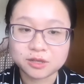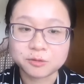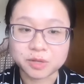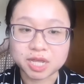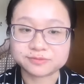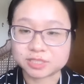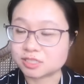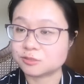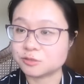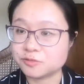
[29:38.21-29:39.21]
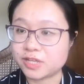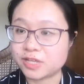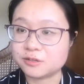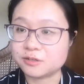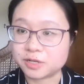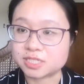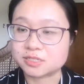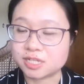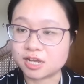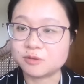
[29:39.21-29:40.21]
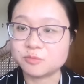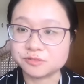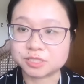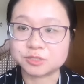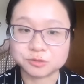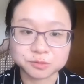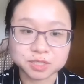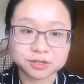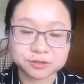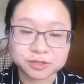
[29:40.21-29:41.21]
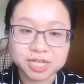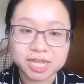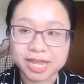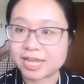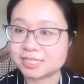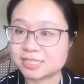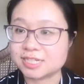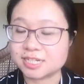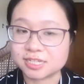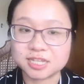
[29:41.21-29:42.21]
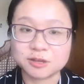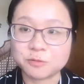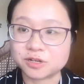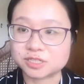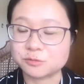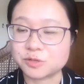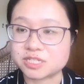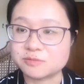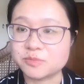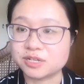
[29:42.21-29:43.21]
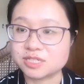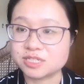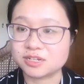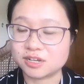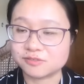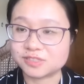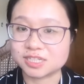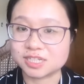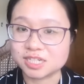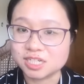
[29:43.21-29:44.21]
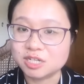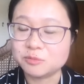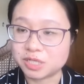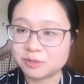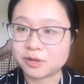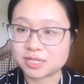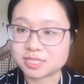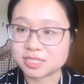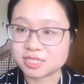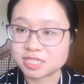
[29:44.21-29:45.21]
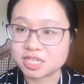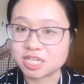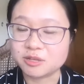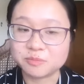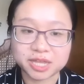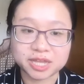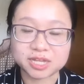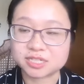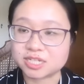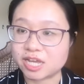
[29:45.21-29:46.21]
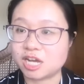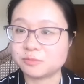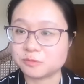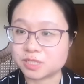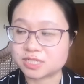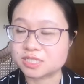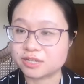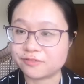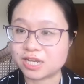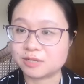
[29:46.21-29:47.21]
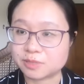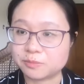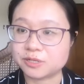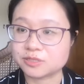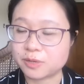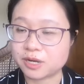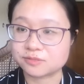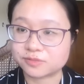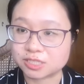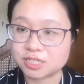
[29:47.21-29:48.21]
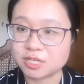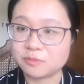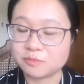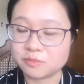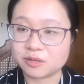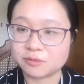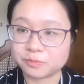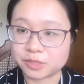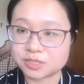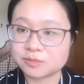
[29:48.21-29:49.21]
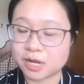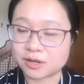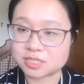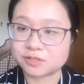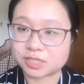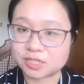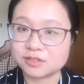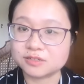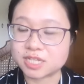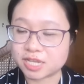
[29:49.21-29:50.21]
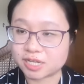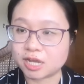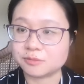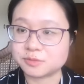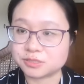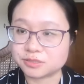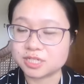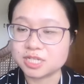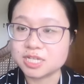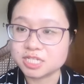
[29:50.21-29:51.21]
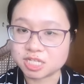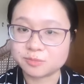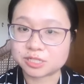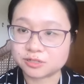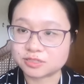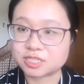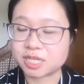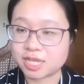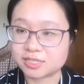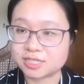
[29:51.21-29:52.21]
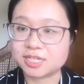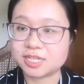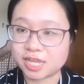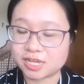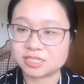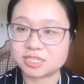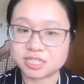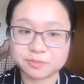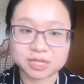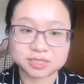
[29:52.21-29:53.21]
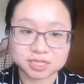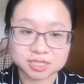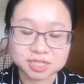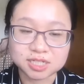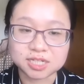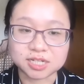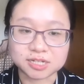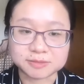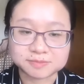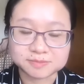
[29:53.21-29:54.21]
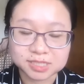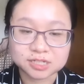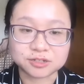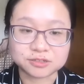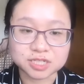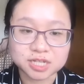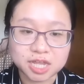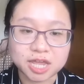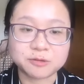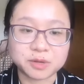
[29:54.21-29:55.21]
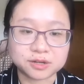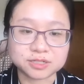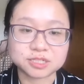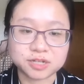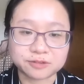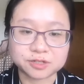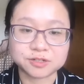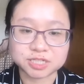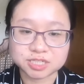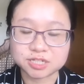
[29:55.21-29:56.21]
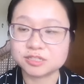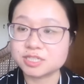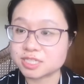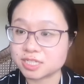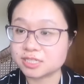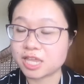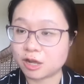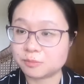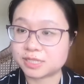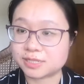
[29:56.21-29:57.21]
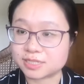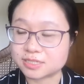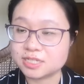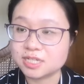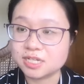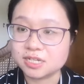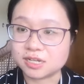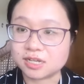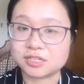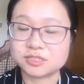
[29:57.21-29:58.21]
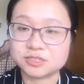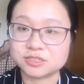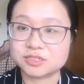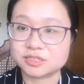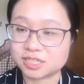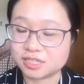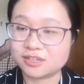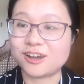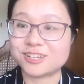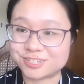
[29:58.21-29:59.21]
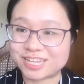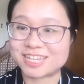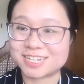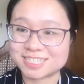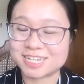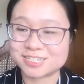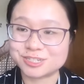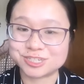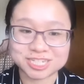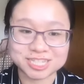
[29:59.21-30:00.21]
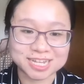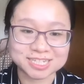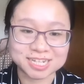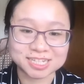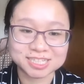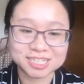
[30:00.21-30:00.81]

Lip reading: We have Dr. Dufan, who has now moved to Google, and he worked with most of the pre-processing scheme and helped with develop both parts of the team, both parts of the code, and help to sync the codes together and debug the code. And we also have Curtis Donaldson helped us to also get access to the data.